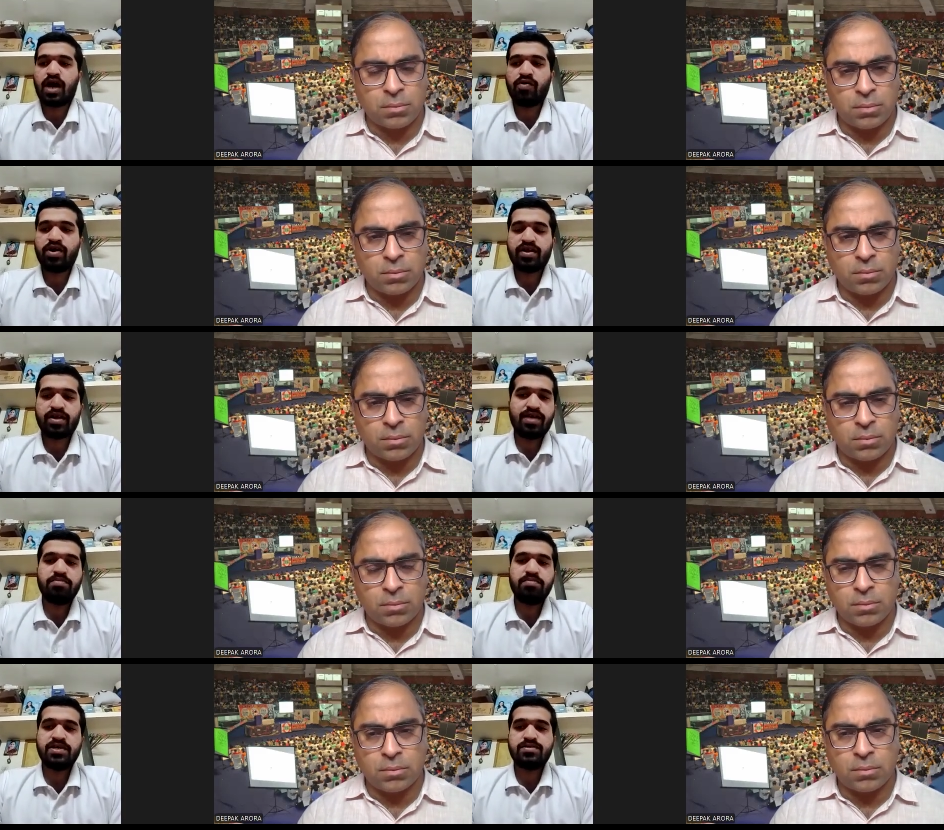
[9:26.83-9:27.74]
Speaker 1: our
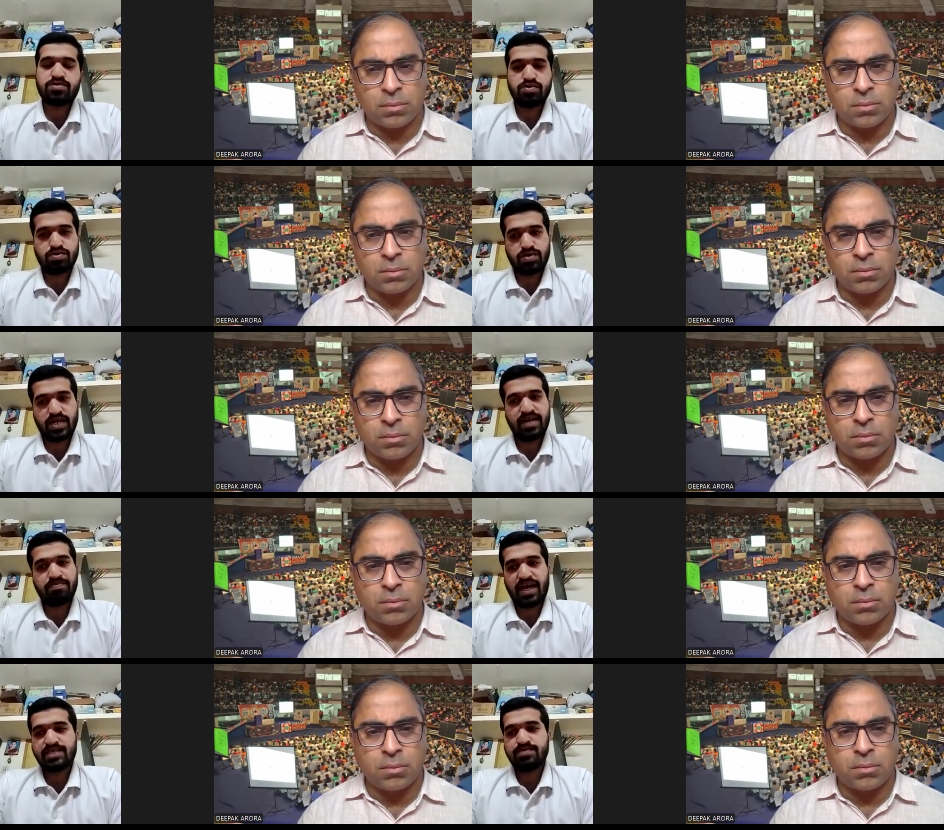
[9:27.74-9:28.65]
aim is to
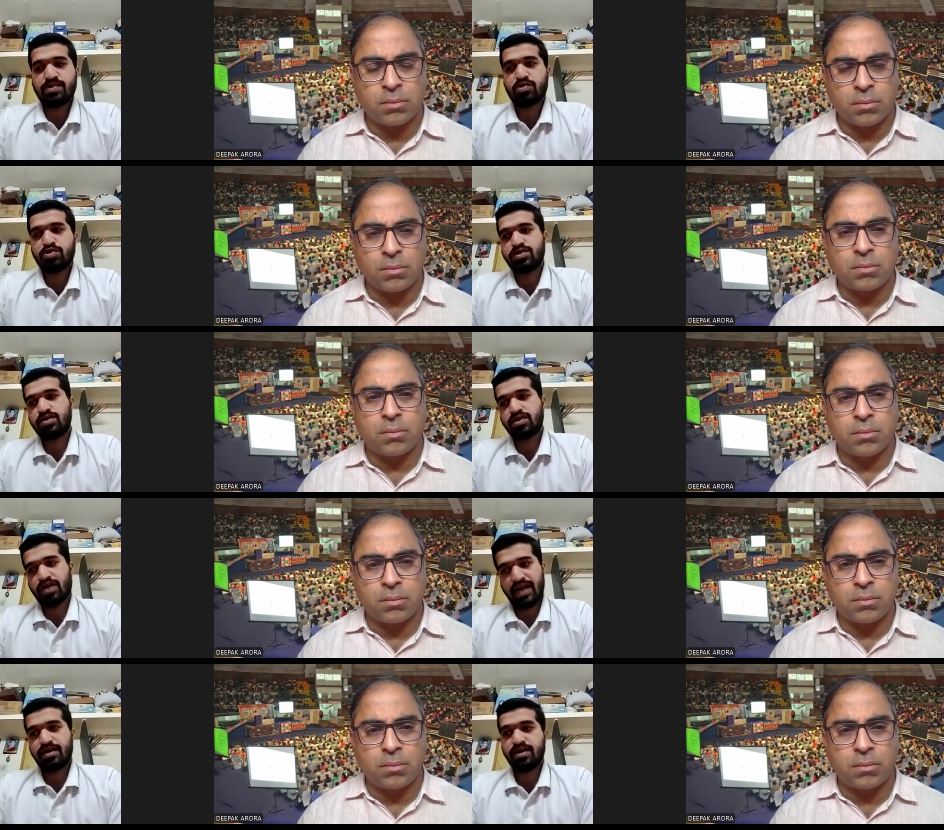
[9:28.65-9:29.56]
get maximum
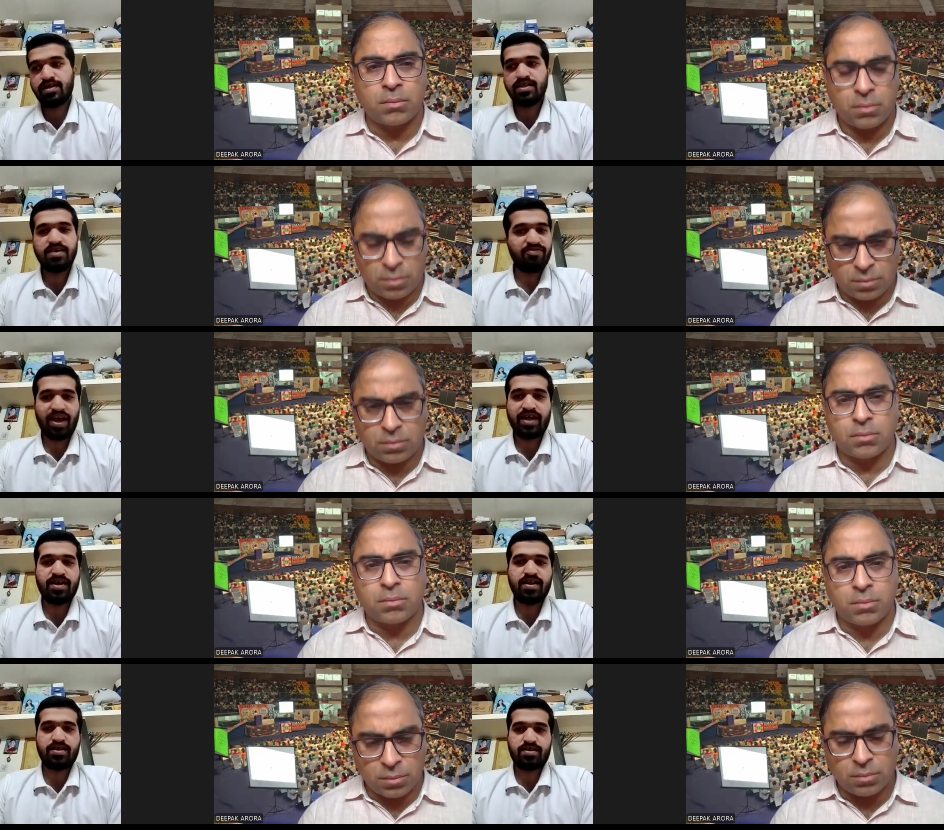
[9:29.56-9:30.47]
question right in the
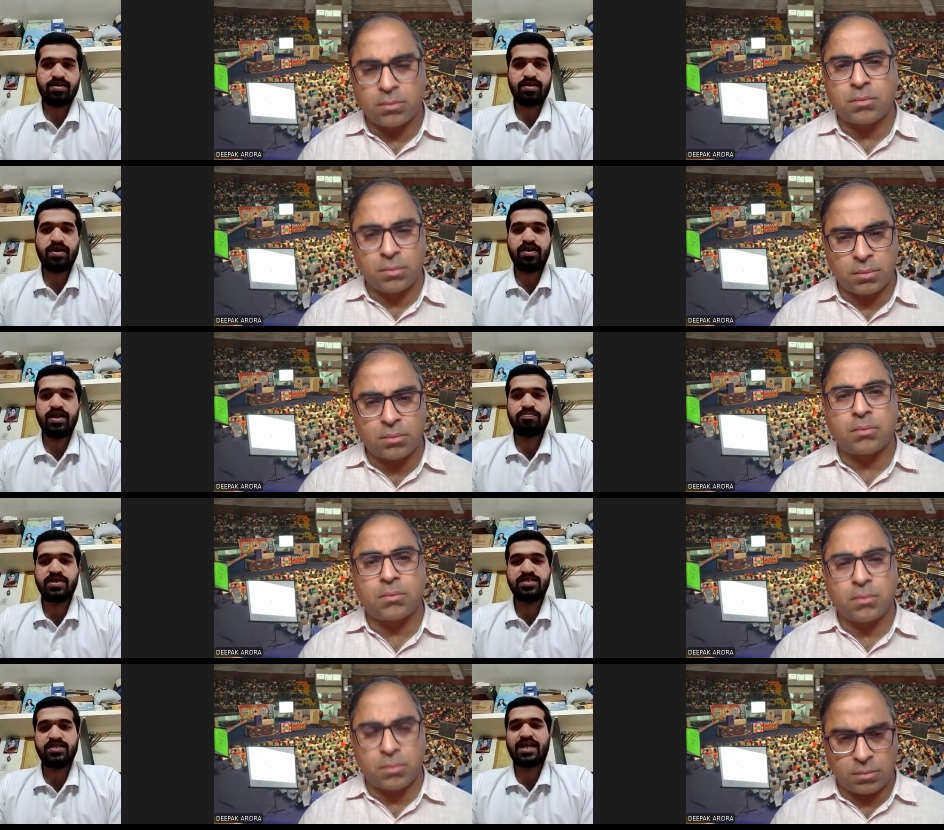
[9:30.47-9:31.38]
final
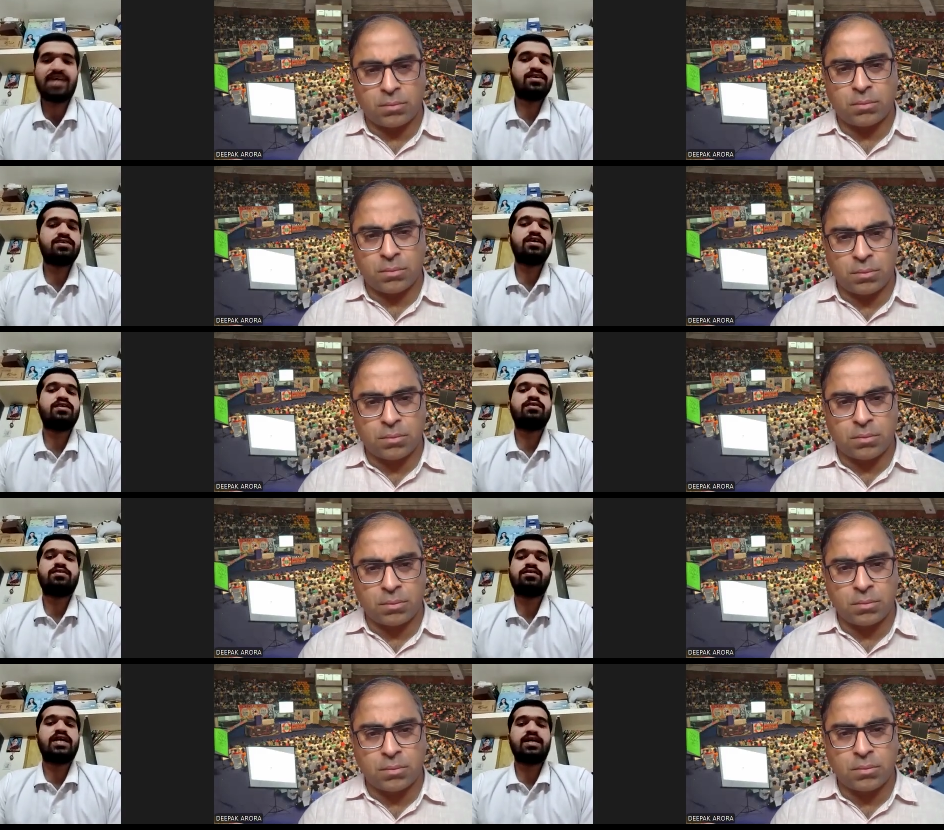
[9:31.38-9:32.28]
NEET PG rather
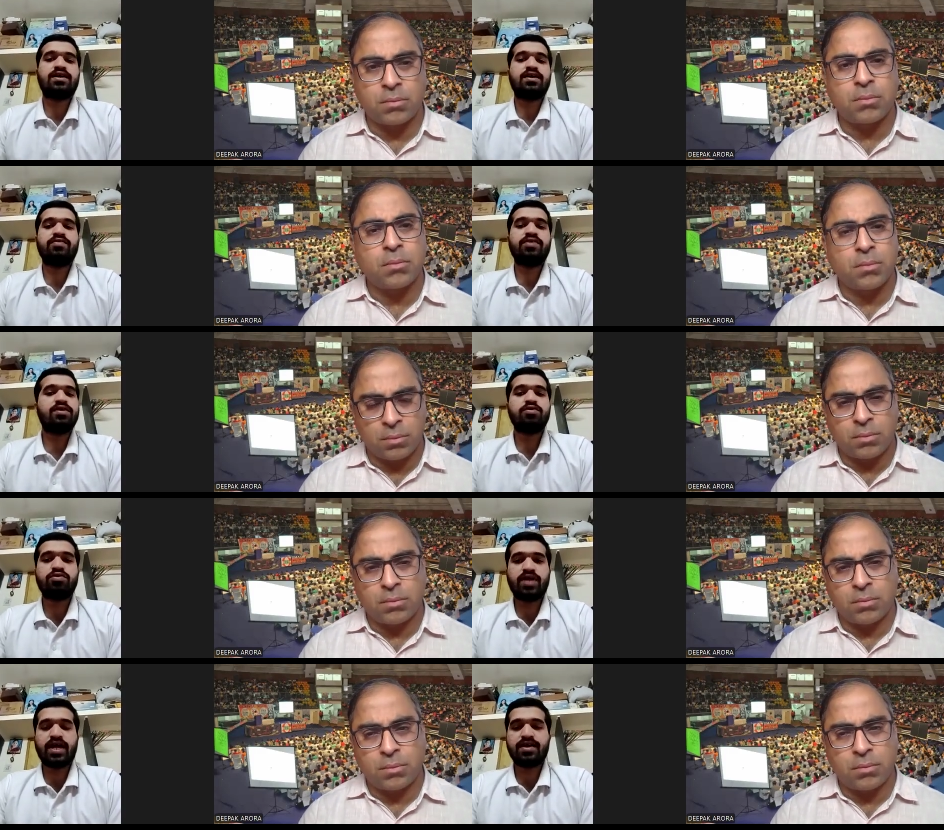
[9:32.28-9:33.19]
than getting a very
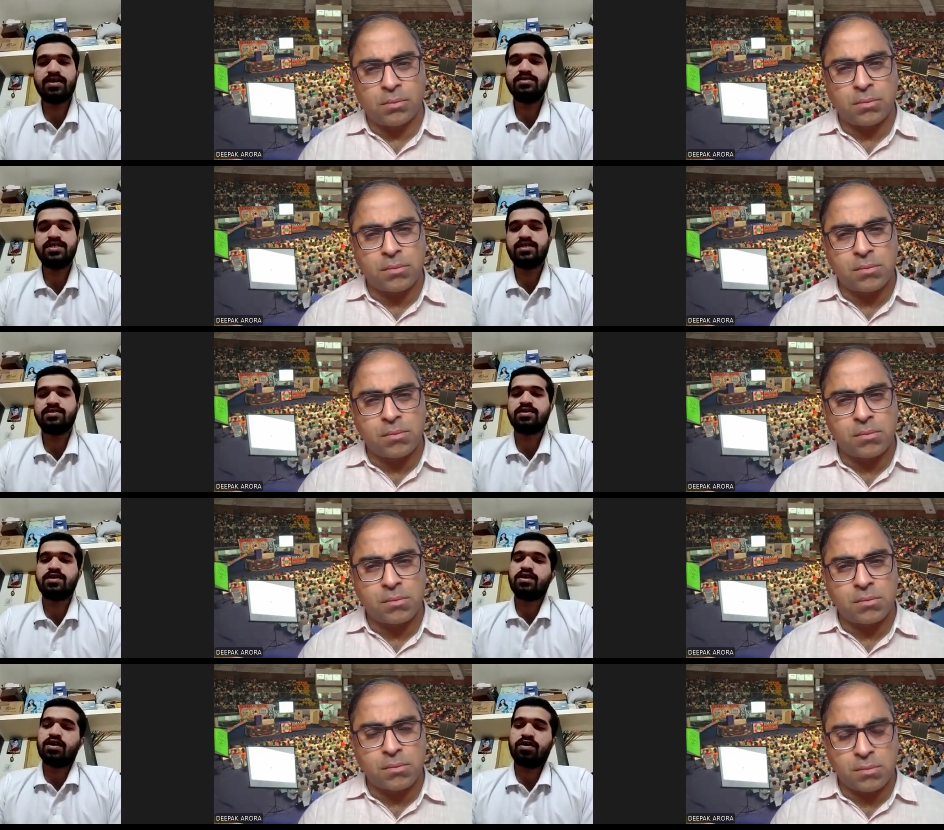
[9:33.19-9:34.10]
good rank in
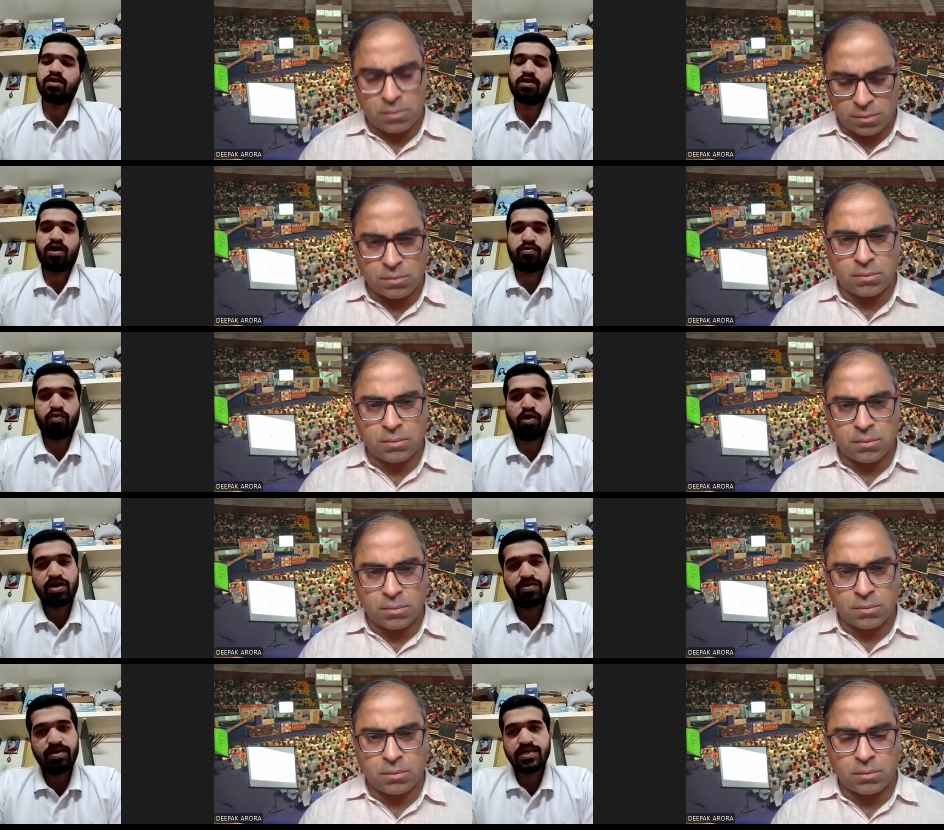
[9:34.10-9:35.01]
GTs.
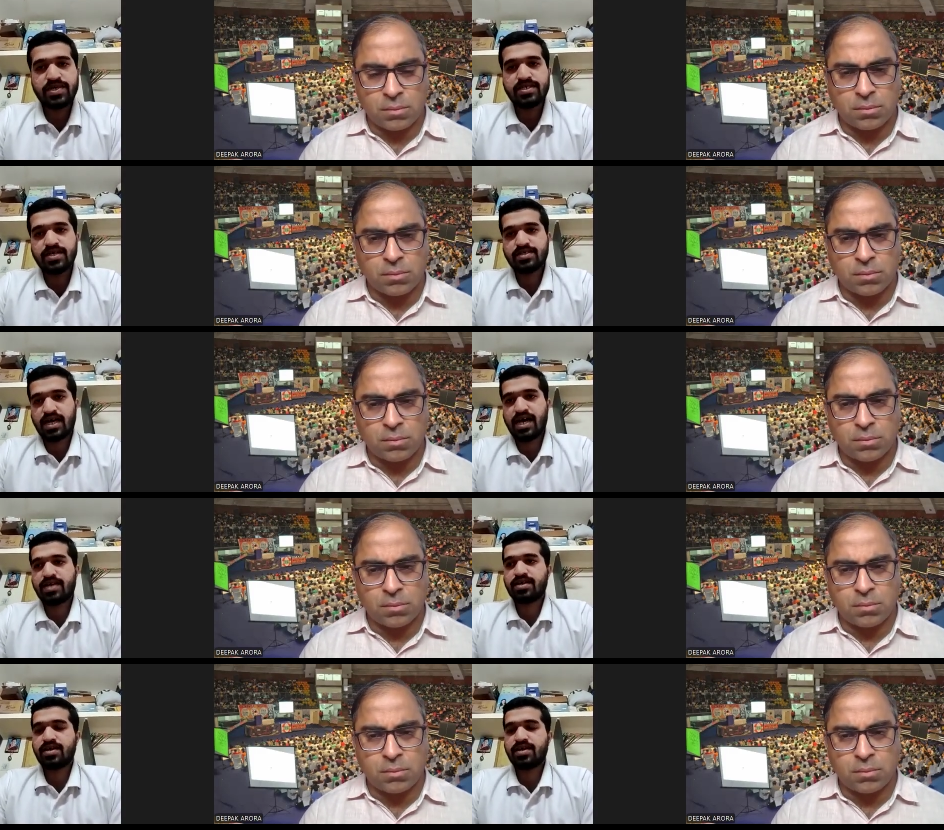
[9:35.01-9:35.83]
Whatever mistakes are